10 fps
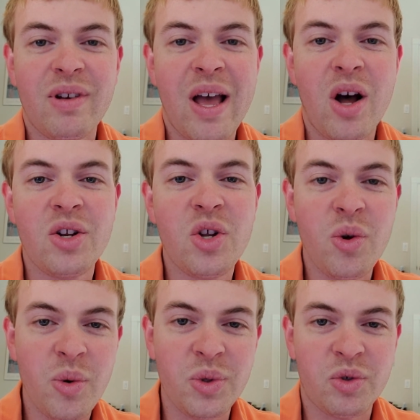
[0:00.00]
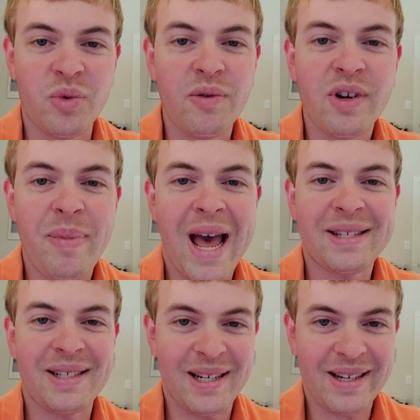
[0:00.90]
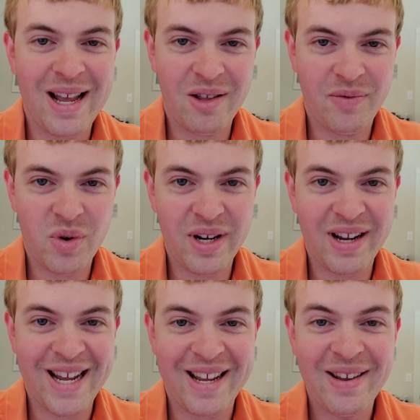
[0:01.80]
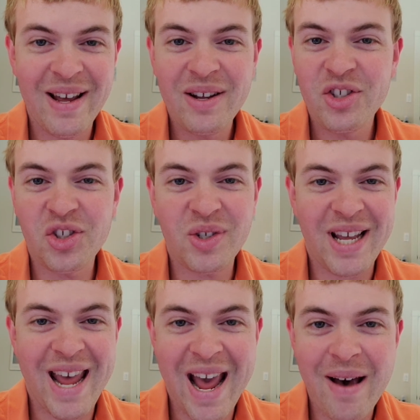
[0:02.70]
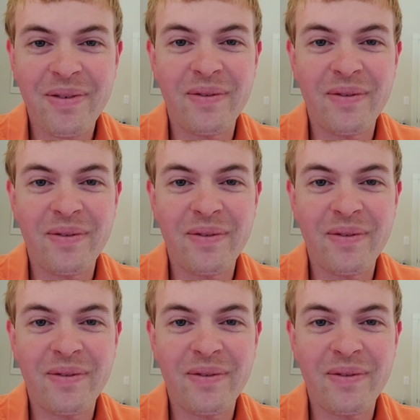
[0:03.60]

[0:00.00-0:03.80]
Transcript: unused roof capacity in California, just took half